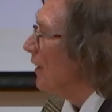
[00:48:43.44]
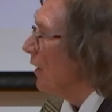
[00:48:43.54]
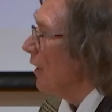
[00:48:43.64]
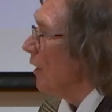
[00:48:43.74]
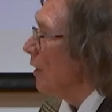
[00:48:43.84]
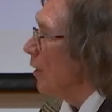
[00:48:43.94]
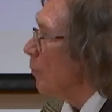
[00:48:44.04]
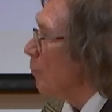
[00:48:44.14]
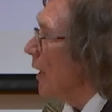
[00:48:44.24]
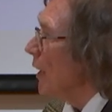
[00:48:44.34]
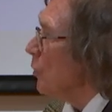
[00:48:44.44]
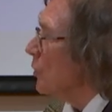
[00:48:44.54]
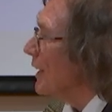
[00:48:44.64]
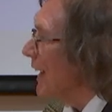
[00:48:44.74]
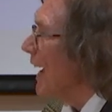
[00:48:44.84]
Uh, my
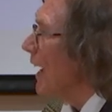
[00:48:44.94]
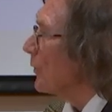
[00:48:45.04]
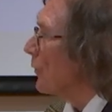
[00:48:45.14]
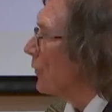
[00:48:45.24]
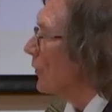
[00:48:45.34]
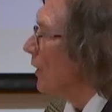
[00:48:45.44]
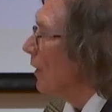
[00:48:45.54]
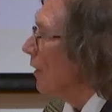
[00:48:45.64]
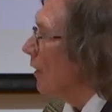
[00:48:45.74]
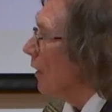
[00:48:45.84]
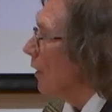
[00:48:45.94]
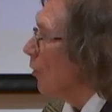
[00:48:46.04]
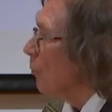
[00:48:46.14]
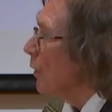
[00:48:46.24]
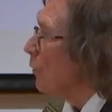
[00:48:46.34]
own cats uh,
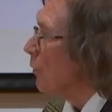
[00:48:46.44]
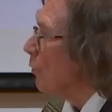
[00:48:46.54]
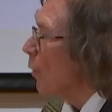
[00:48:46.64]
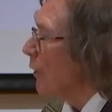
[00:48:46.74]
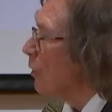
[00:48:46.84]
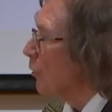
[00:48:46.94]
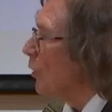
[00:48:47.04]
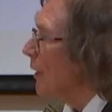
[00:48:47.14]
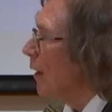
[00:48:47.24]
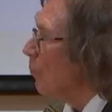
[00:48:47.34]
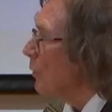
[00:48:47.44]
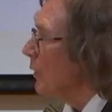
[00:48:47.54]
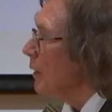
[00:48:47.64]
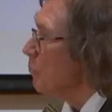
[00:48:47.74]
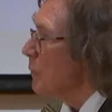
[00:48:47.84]
are both wonderful
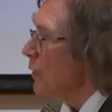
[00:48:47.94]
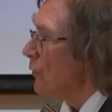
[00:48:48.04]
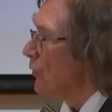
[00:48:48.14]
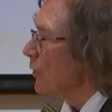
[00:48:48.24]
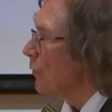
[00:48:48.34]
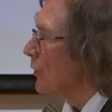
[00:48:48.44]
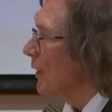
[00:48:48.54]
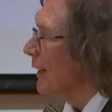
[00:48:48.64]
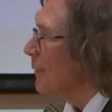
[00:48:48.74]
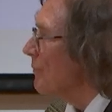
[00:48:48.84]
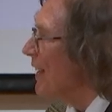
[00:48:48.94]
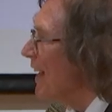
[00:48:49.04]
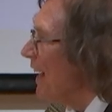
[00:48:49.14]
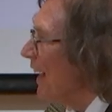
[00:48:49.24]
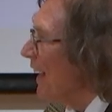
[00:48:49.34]
company most of the time,
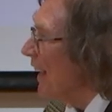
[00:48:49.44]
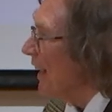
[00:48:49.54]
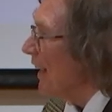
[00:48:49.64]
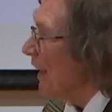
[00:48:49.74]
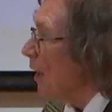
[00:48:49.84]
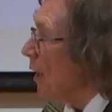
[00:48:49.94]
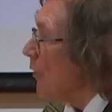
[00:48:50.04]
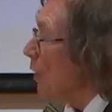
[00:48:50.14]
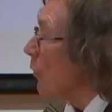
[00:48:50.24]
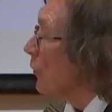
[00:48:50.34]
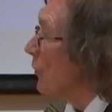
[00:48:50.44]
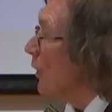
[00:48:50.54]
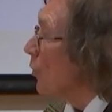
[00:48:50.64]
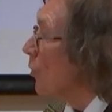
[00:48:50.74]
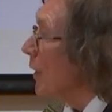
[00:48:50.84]
uh, and they're
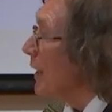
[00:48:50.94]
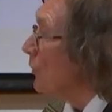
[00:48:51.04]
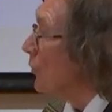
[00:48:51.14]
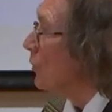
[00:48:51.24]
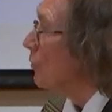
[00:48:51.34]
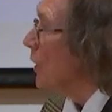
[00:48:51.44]
also great